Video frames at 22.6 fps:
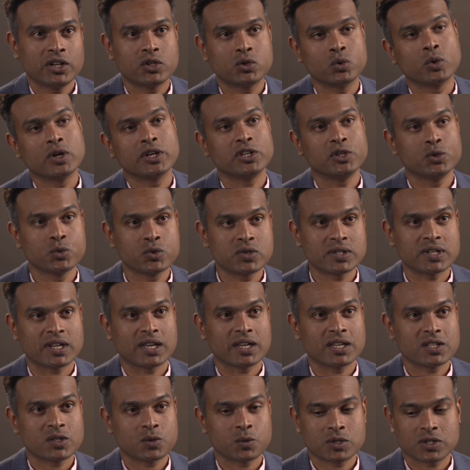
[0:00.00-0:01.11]
to a use
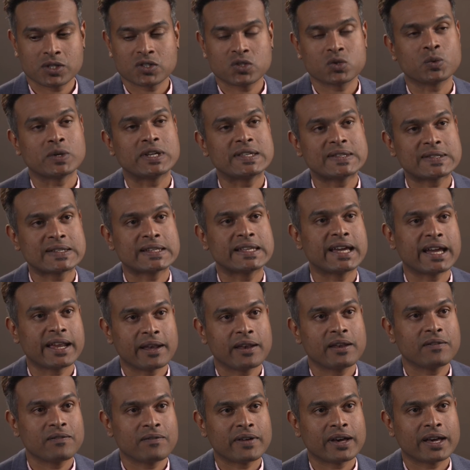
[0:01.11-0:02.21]
case, which is to easily
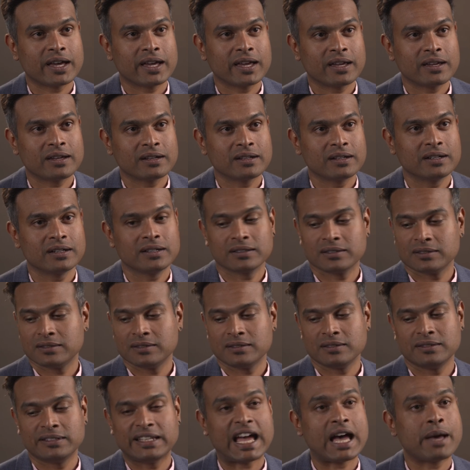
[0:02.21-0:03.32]
identify a
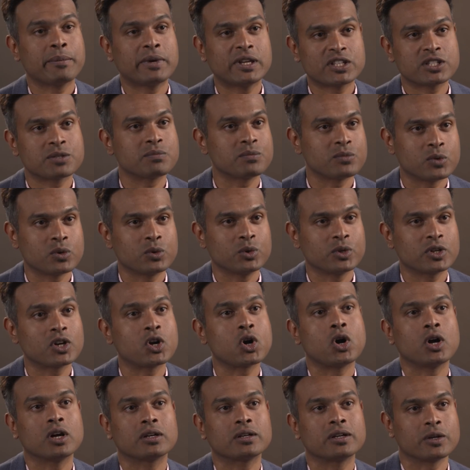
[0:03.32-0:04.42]
damage mode
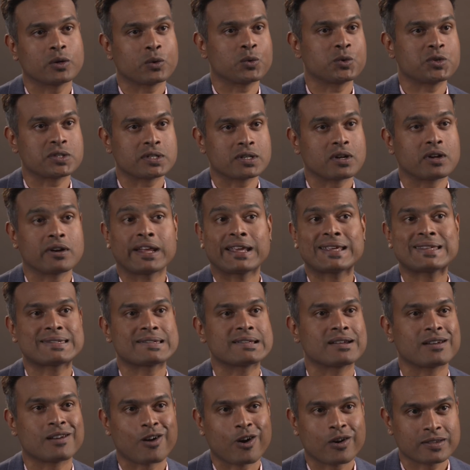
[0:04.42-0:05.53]
called corrosion or
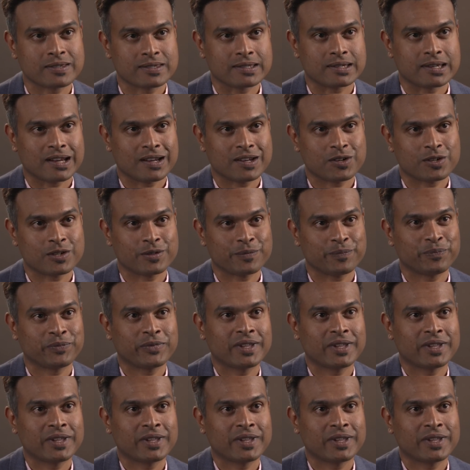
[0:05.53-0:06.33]
external oxidation.